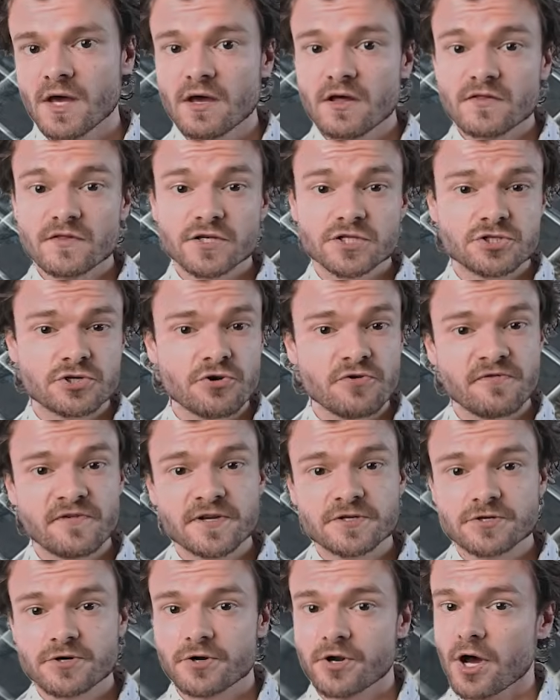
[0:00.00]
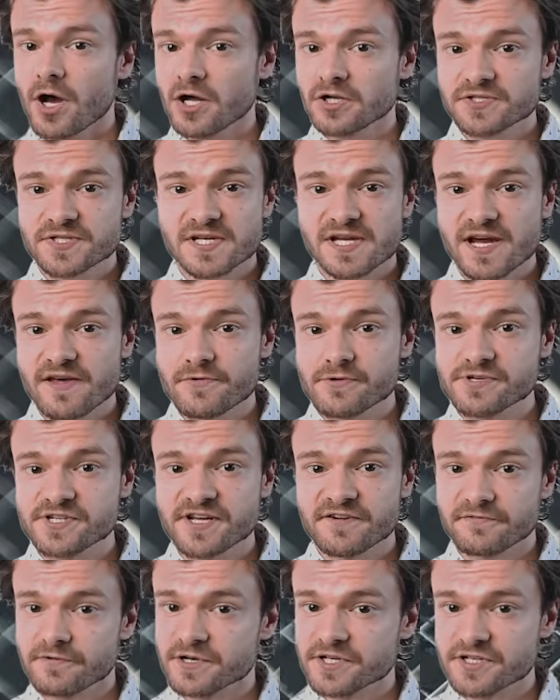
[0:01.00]
The two featured altogether
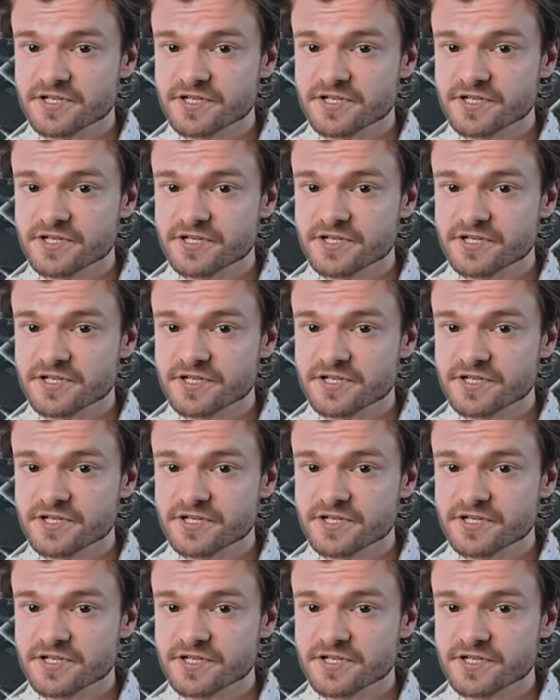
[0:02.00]
different